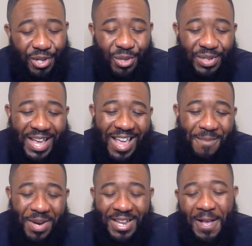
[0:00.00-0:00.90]
another day,
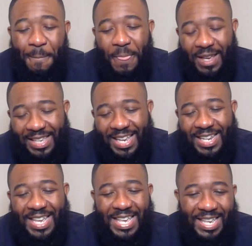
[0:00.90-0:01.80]
but again,
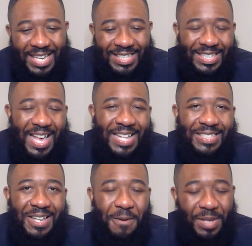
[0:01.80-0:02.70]
he gets the
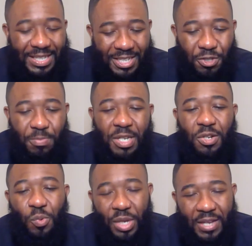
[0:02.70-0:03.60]
heads up. He tells
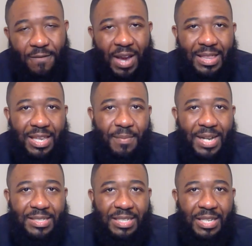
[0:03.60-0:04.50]
Peter where he can find the M
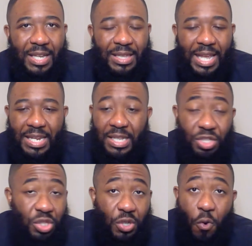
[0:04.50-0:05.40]
I T lady, that
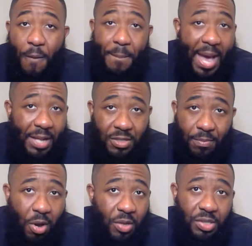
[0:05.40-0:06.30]
she's going back to
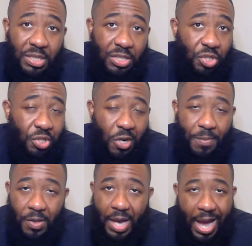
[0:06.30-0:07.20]
Boston and she's going to
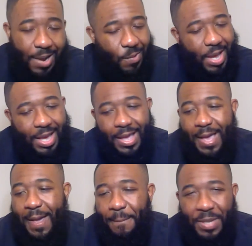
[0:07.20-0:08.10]
be on the highway.
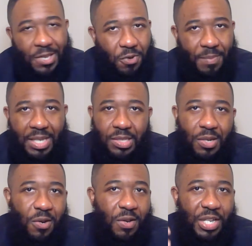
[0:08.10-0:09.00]
Peter meets
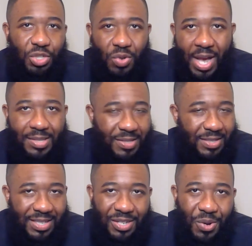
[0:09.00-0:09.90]
her. He tries
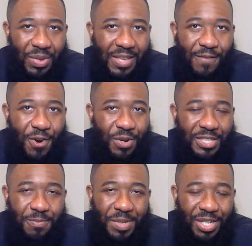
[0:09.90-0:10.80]
to, you know, give her
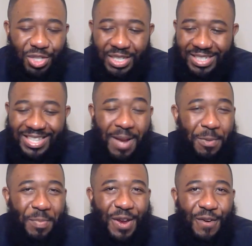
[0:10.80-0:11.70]
his pitch. He's not
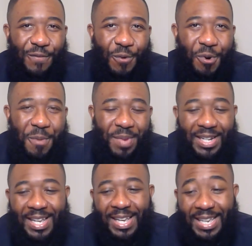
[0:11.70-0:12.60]
prepared for,
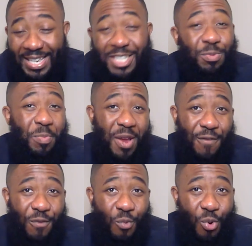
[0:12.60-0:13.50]
but he is prepared
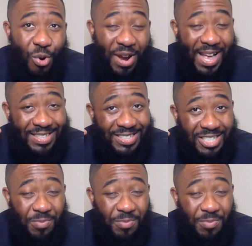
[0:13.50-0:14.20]
for war as his